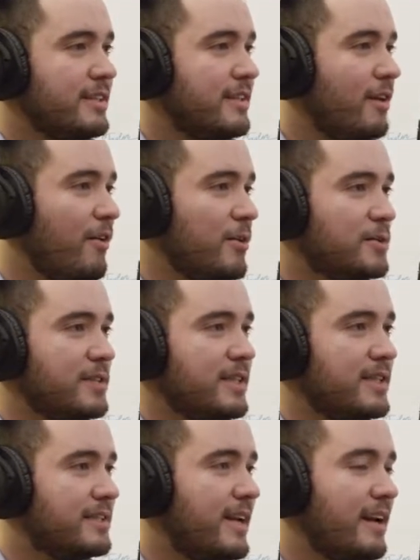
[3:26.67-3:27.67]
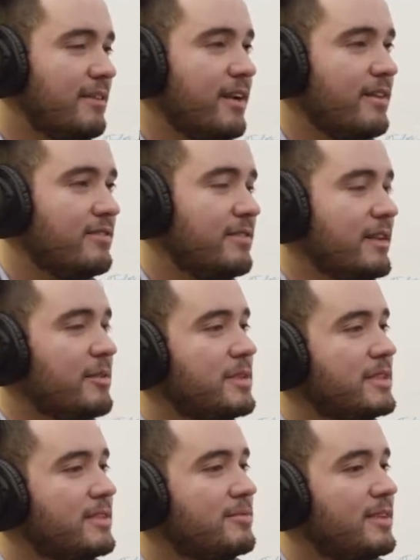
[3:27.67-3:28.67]
And all those things kind of have led me
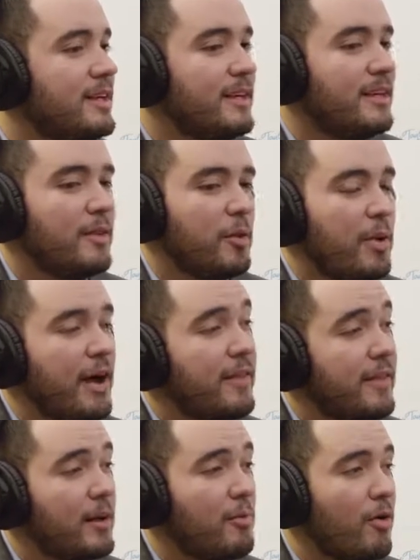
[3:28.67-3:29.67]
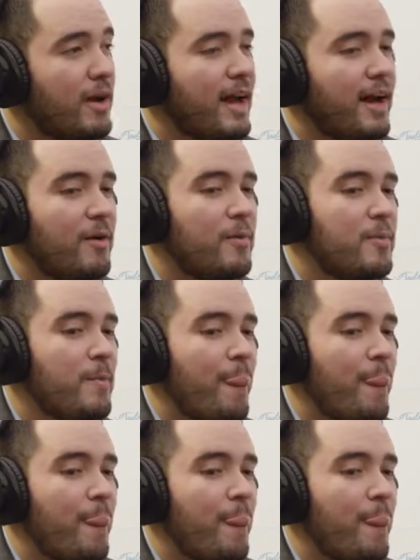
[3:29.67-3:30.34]
to the path that I'm on now.